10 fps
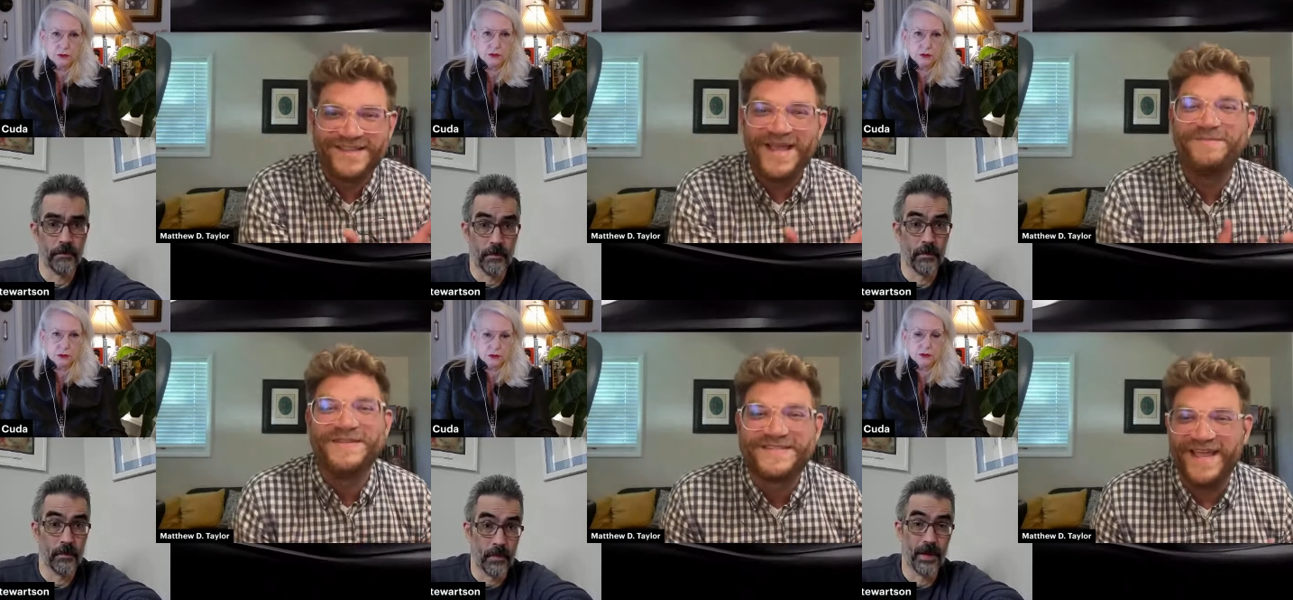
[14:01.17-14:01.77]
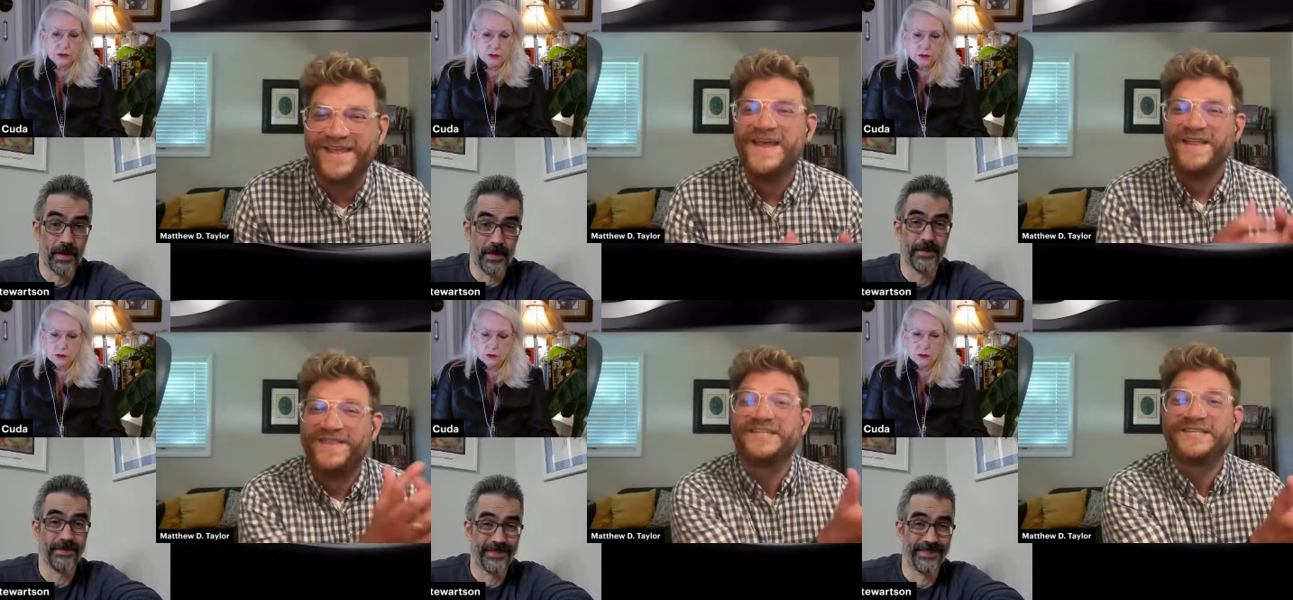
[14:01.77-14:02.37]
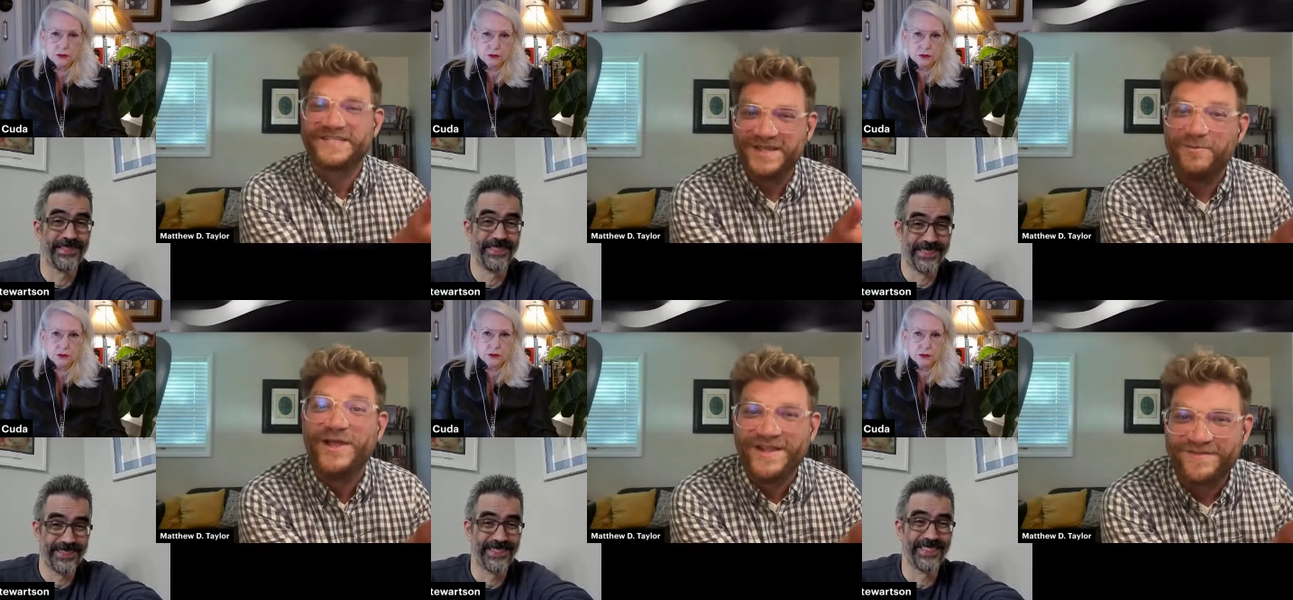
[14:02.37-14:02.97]
Speaker 1: them and saying, This is the
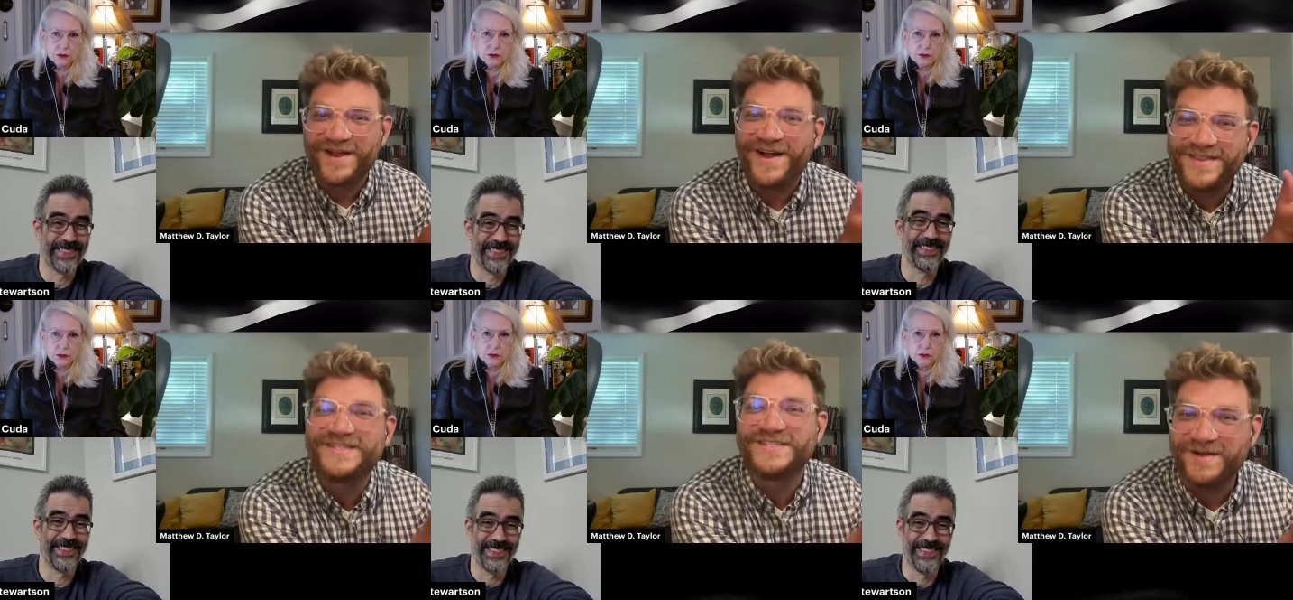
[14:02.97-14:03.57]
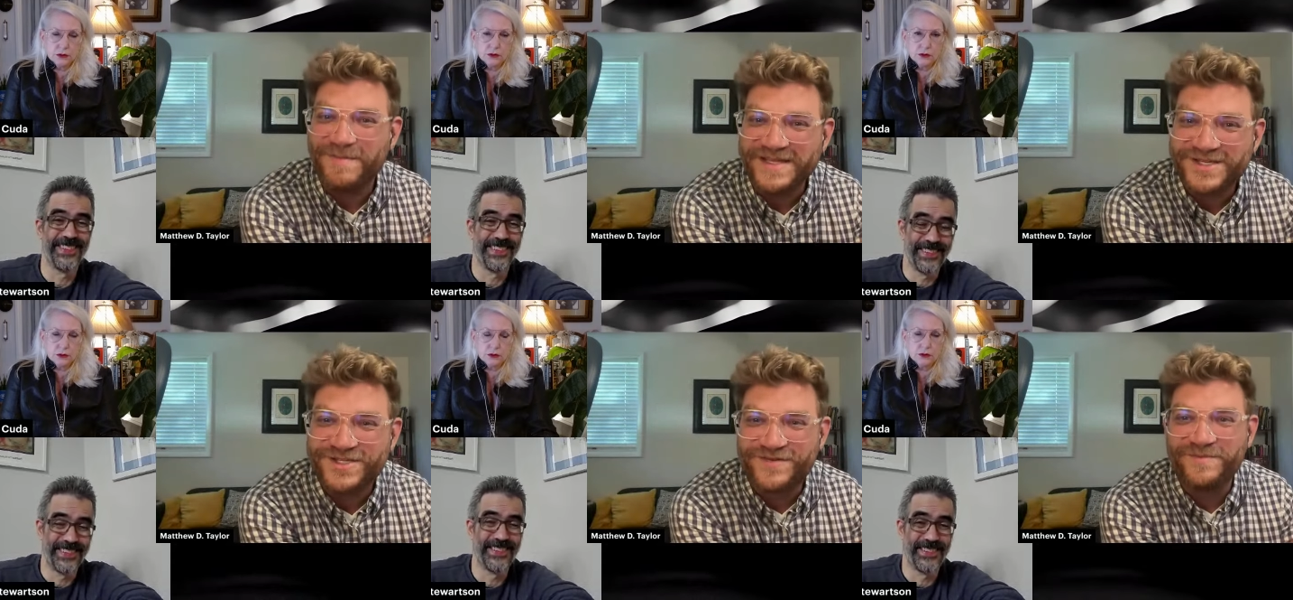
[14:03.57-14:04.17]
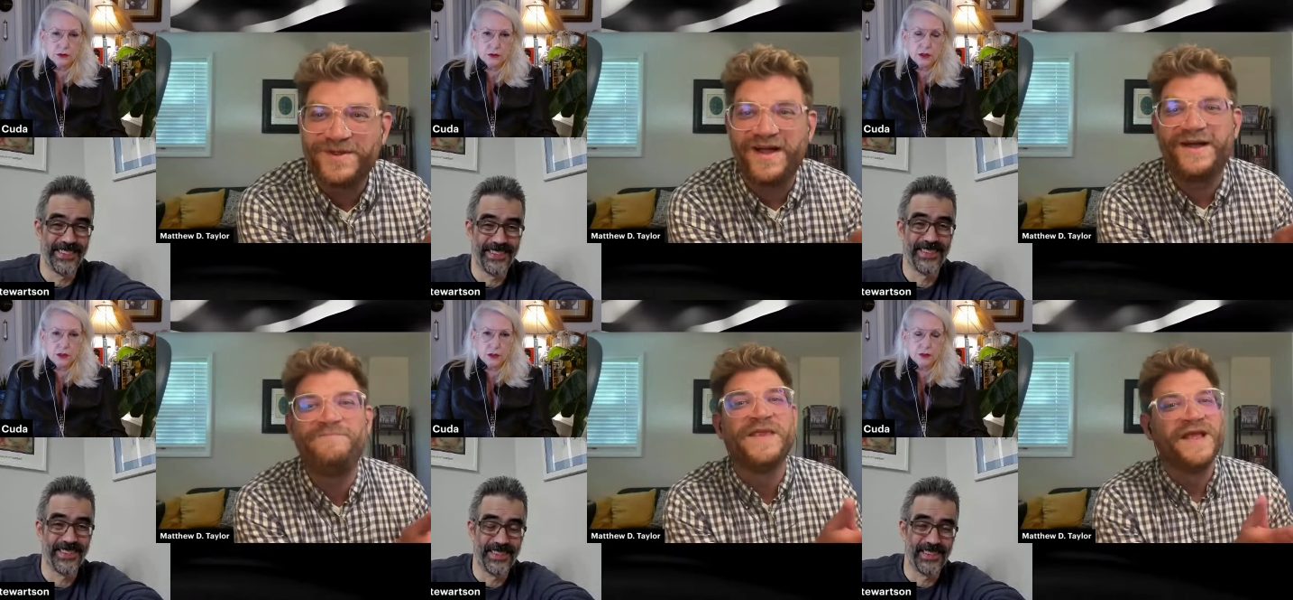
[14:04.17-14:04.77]
will of God. This is a message from
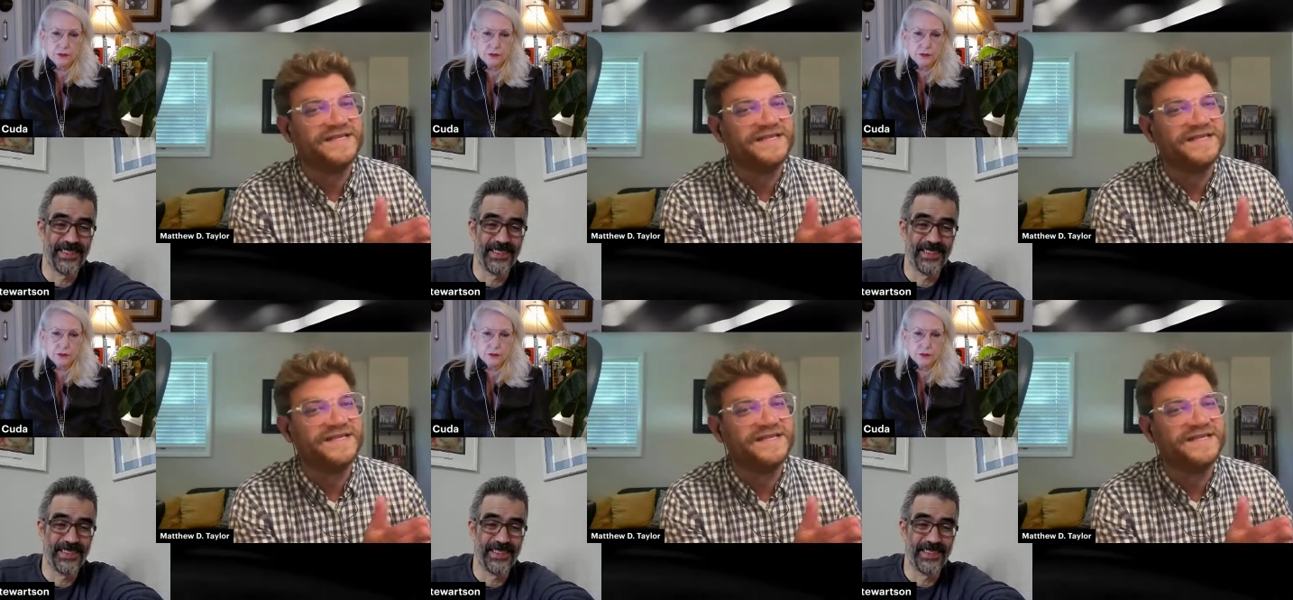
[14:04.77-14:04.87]
God. Yeah.